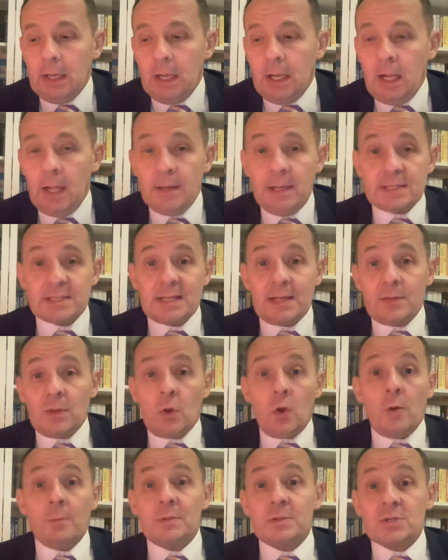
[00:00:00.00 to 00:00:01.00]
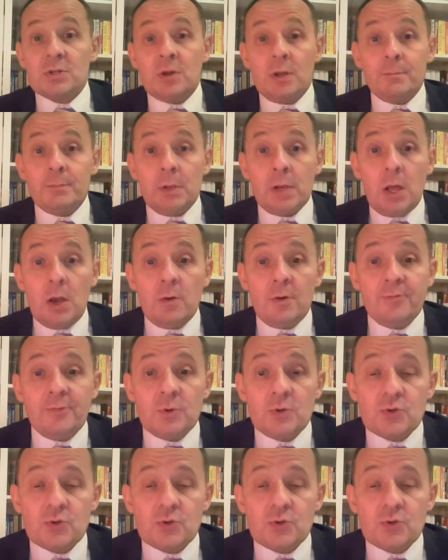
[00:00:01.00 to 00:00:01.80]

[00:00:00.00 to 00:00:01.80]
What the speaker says: Let's get the comments going below. If you